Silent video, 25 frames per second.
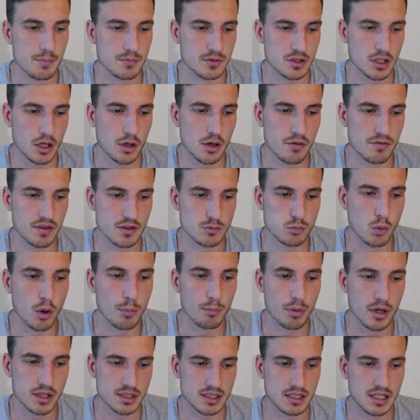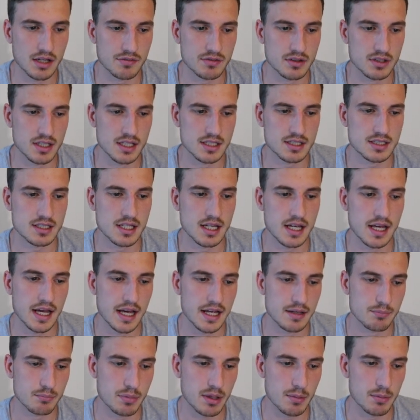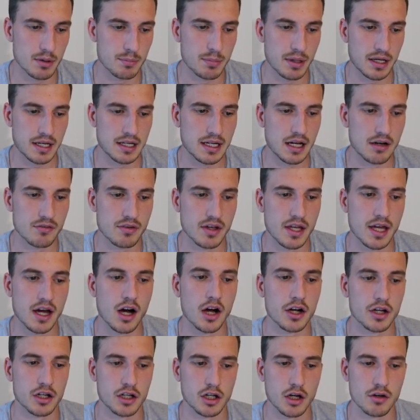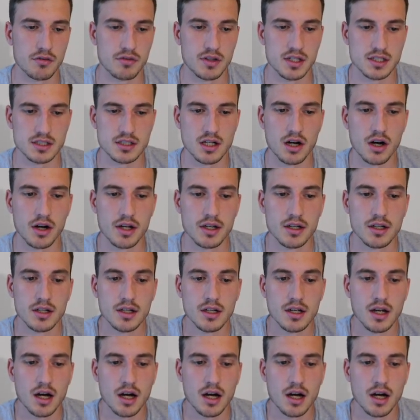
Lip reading: So if there's one person left in this tier and people are picking out of here, I'm going to go for this guy.